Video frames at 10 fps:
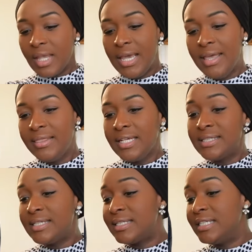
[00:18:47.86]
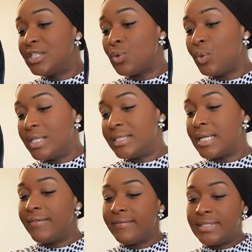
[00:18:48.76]
And the assistance was
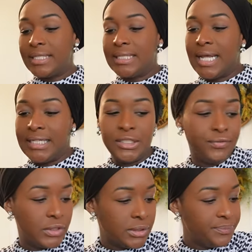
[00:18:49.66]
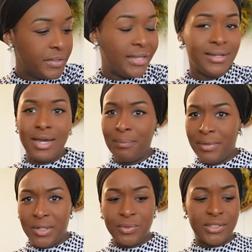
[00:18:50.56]
delightful, and the
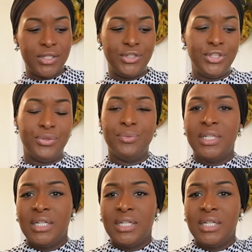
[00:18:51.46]
company was good too.